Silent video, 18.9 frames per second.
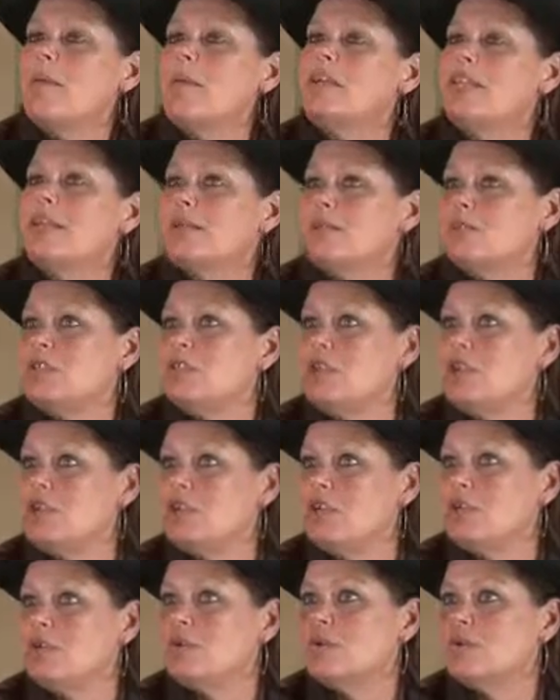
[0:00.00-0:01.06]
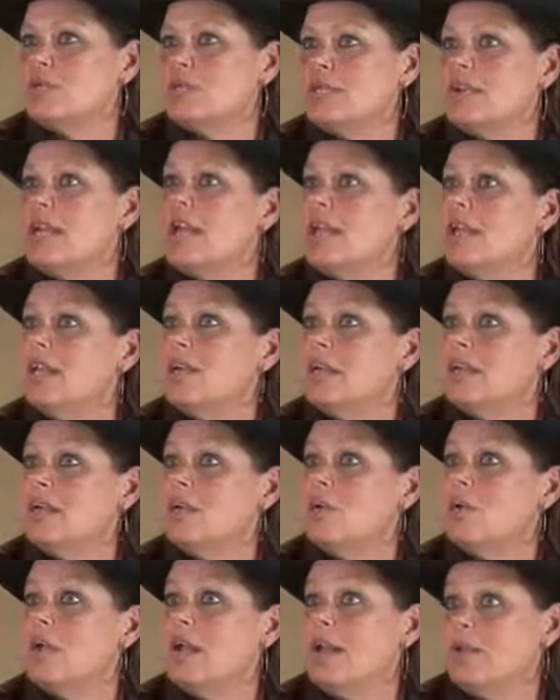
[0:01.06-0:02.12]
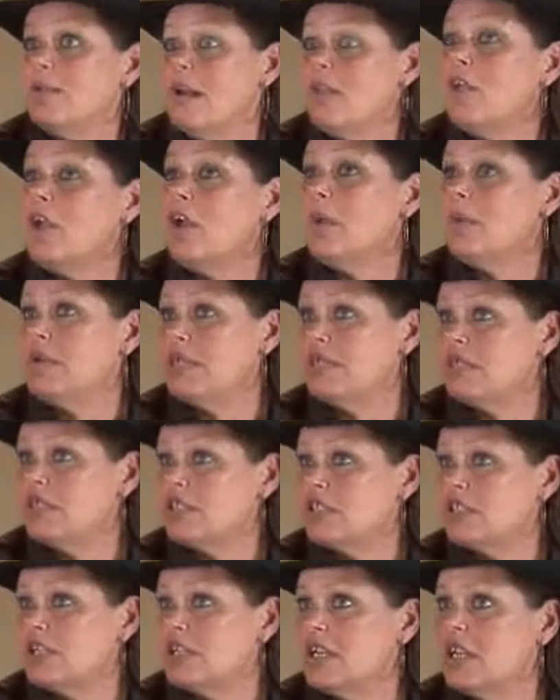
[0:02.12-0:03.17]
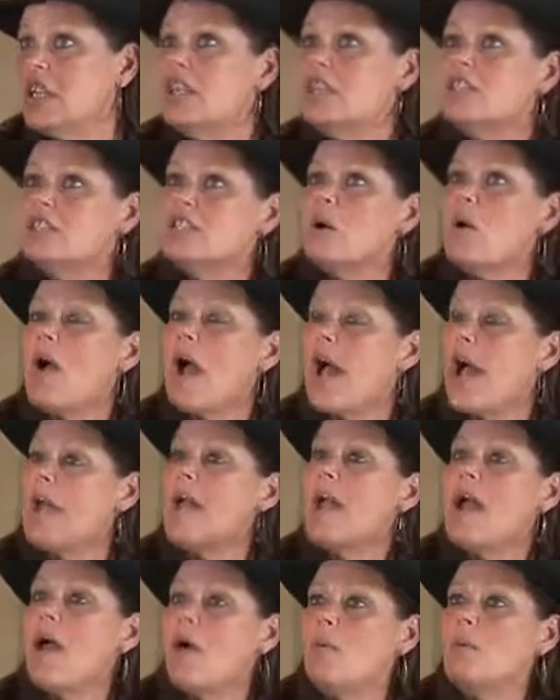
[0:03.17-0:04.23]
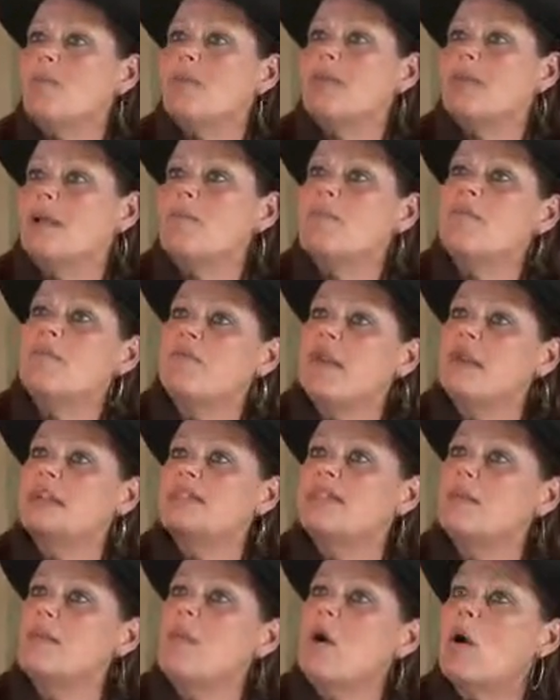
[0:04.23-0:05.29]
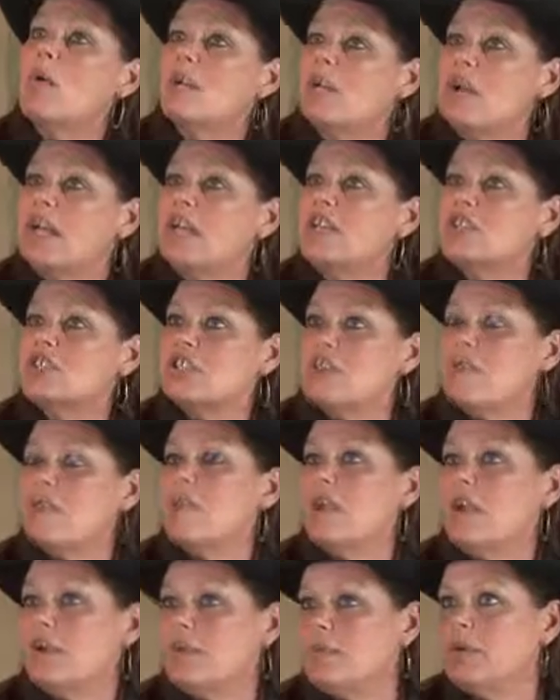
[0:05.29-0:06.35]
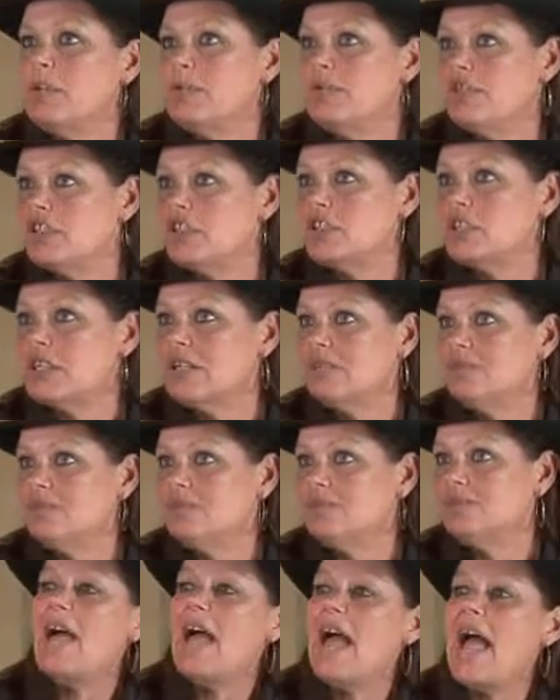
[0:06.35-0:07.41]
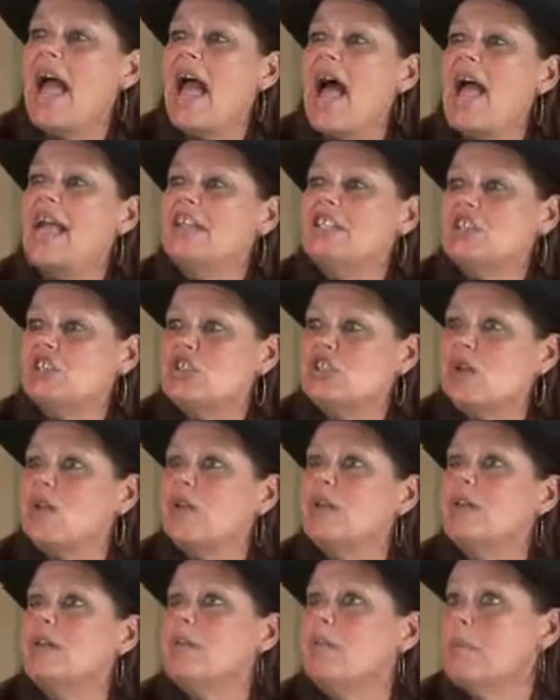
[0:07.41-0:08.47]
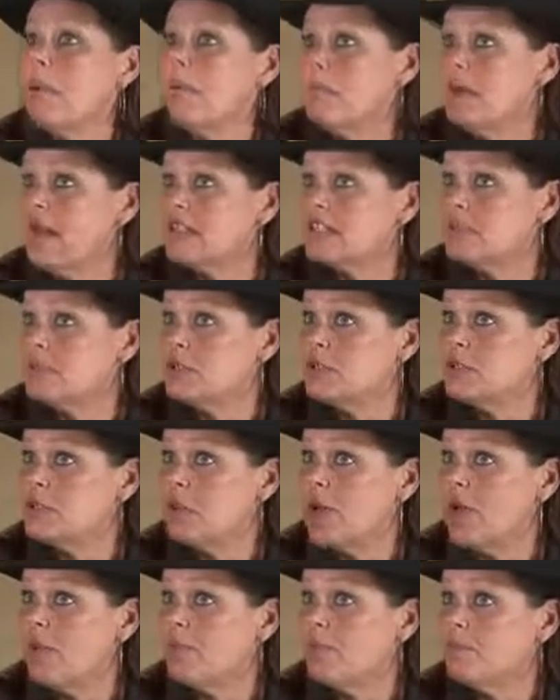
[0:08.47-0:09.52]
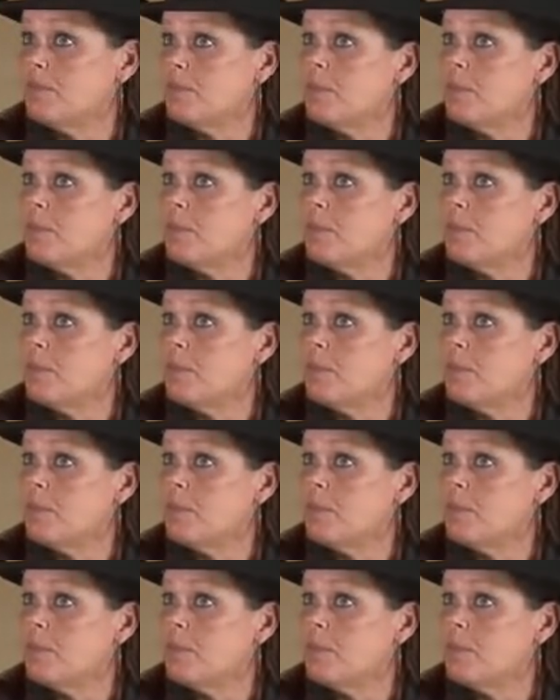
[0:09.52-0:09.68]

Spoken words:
put them to use in my therapy division. So I opened up the Flying Sea Bar Ranch therapy division. I started my blacksmith shop.